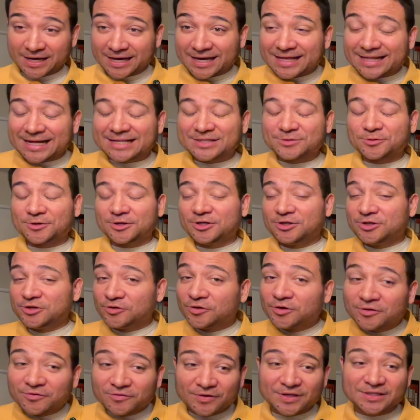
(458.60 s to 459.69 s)
that's what you're
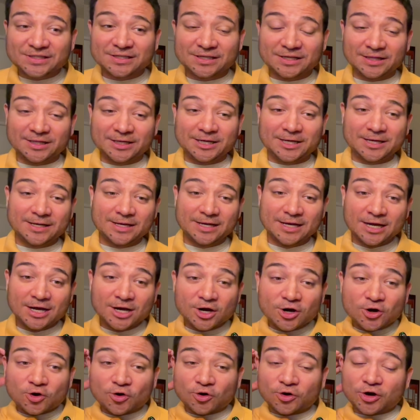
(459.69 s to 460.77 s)
doing physically,
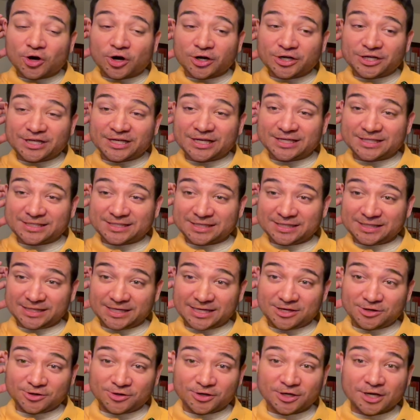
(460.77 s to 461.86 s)
or artistically,
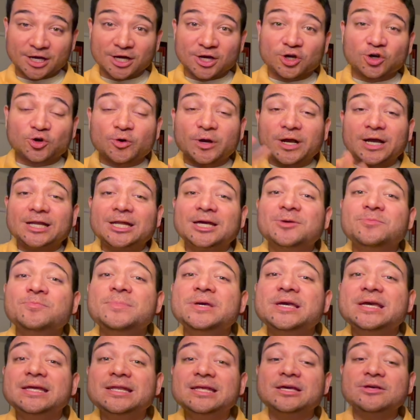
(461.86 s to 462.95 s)
you're creating
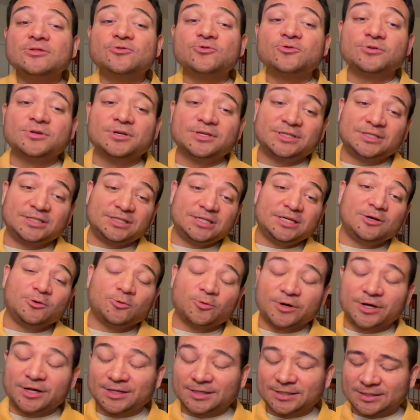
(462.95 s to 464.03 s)
meaning through the
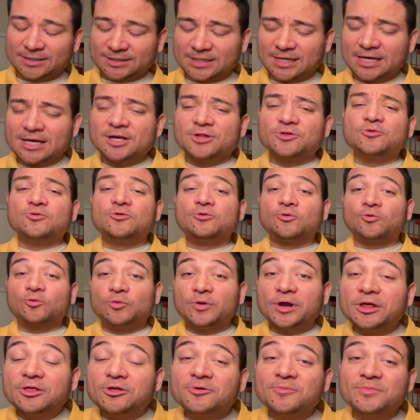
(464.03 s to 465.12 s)
sequence, through the
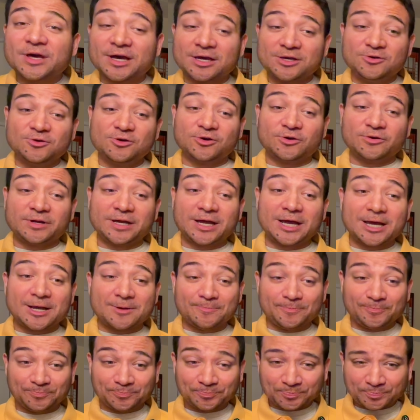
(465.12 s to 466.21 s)
rhythm that you create.
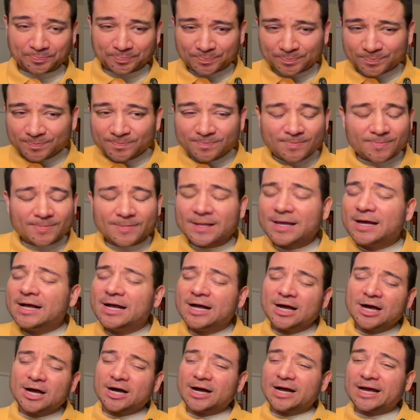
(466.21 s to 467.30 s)

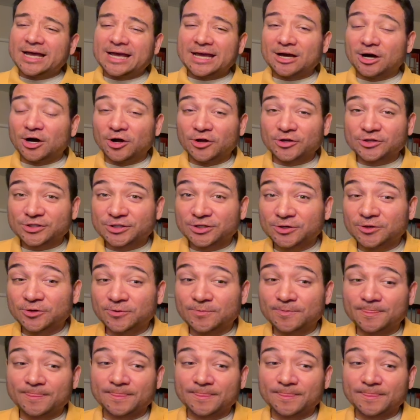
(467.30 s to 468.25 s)
It also